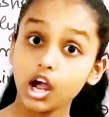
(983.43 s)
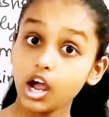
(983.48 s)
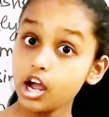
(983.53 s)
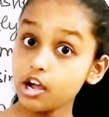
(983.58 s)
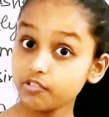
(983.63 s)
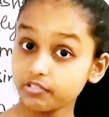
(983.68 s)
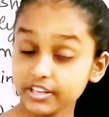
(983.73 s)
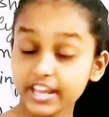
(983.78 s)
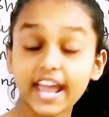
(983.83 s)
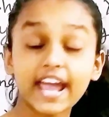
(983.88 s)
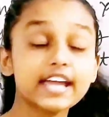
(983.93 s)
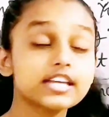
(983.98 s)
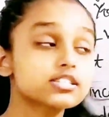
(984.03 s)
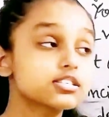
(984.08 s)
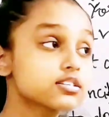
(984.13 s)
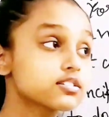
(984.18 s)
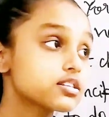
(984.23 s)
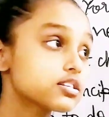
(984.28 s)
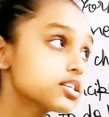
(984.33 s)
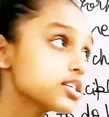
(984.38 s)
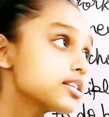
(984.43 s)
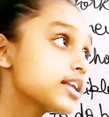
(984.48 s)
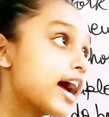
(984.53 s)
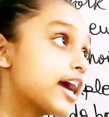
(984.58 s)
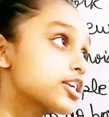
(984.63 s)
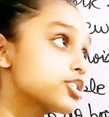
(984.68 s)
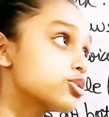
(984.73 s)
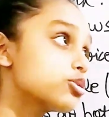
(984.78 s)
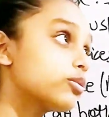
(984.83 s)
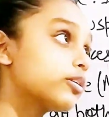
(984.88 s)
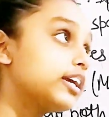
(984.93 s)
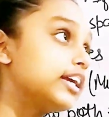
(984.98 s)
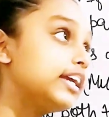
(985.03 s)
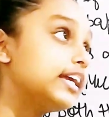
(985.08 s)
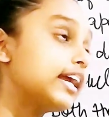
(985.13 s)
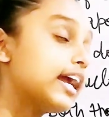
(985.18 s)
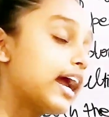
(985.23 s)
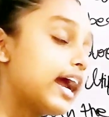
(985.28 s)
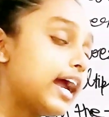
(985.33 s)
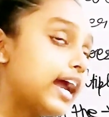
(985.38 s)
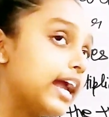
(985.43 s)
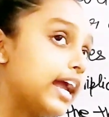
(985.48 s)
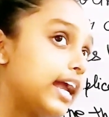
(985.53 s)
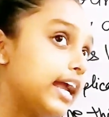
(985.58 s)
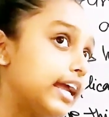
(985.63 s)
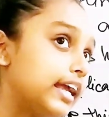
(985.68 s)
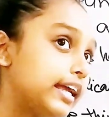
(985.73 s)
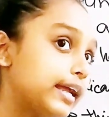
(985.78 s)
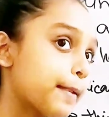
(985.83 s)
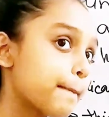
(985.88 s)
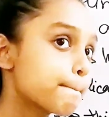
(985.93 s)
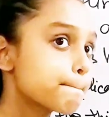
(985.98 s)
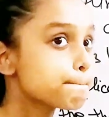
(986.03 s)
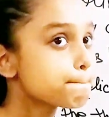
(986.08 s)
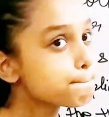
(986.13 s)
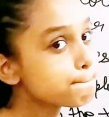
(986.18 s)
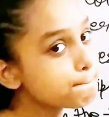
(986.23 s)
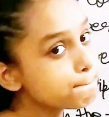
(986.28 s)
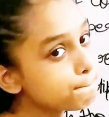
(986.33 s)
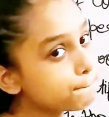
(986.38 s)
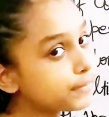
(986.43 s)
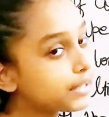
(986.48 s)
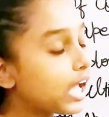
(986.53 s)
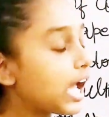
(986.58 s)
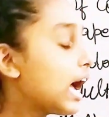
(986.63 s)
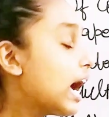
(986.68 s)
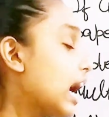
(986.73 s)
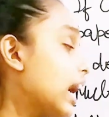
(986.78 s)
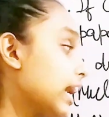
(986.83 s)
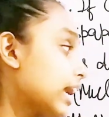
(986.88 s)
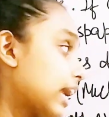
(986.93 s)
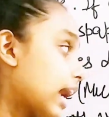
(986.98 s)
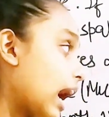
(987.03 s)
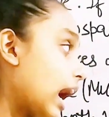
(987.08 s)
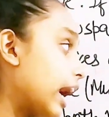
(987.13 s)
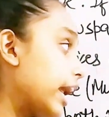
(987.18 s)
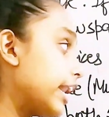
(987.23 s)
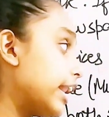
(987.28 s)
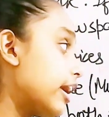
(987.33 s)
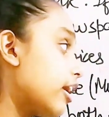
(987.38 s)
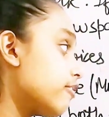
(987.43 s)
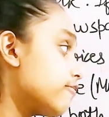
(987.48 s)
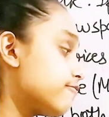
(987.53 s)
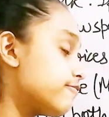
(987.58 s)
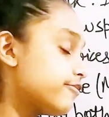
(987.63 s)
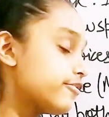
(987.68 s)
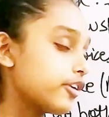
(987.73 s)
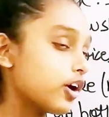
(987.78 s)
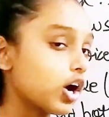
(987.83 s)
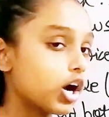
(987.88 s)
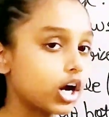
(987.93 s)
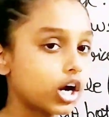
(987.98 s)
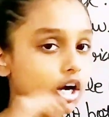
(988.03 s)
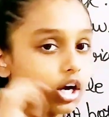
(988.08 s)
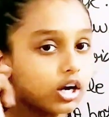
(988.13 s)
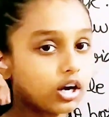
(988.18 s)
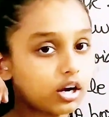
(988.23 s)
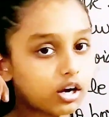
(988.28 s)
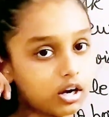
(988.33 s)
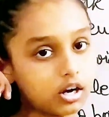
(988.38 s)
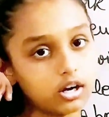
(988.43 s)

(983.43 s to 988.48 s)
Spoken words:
Okay, so this is actually a kind of, I